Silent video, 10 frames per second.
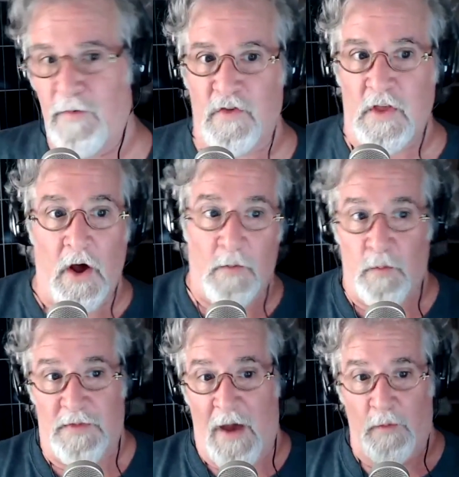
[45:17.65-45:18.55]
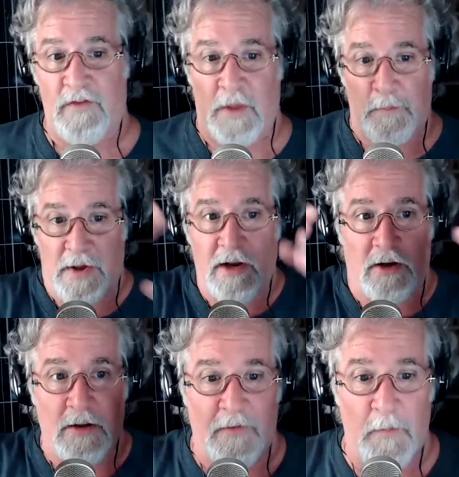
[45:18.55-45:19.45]
is that was the
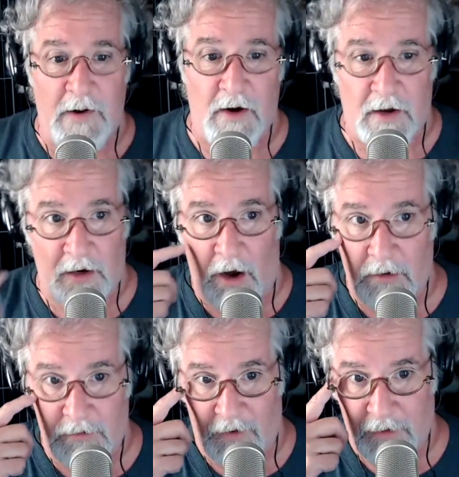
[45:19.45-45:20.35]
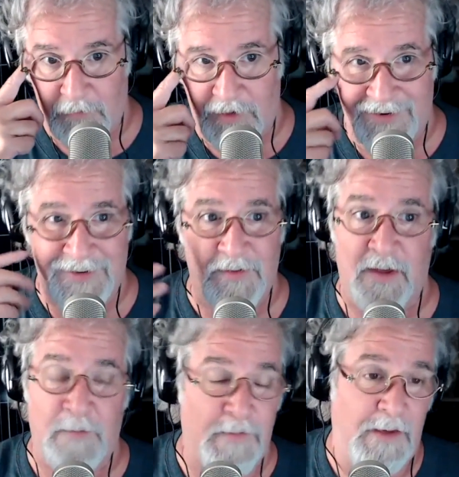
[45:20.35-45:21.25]
pinnacle of American car development. And it's
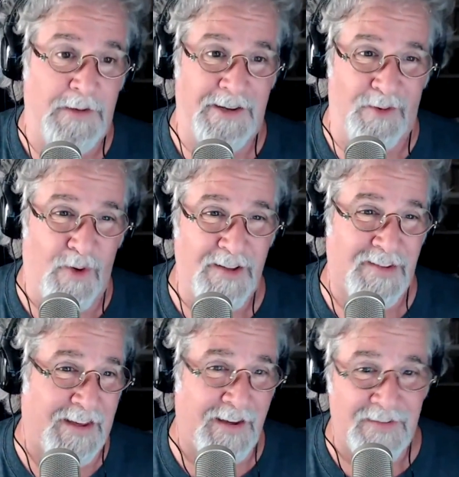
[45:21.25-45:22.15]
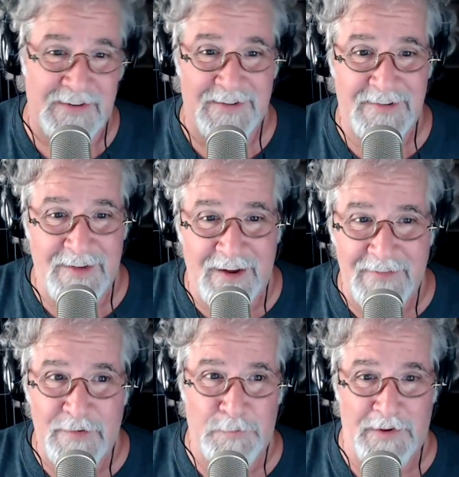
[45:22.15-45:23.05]
like, maybe it was, I guess, in a
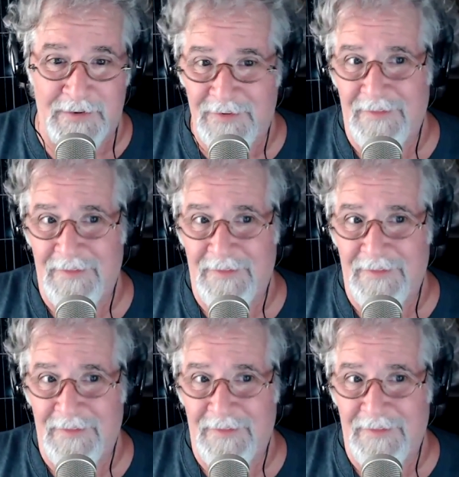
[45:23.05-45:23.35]
sense, but